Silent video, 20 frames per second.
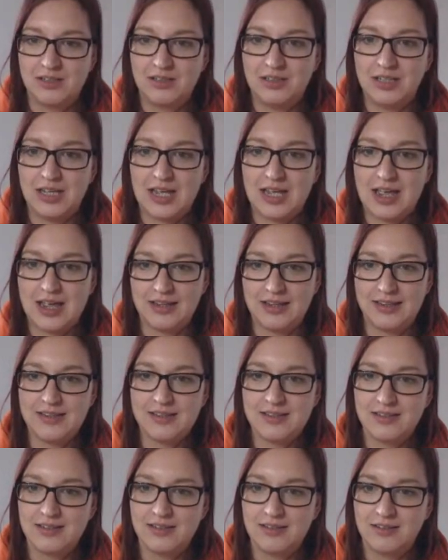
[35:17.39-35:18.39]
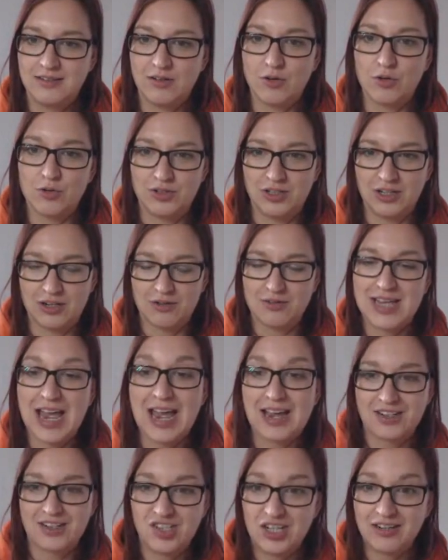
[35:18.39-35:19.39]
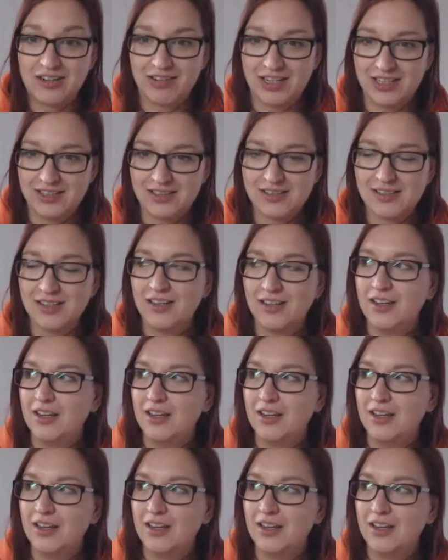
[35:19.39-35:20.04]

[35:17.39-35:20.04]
year end, or, you know, tax year end,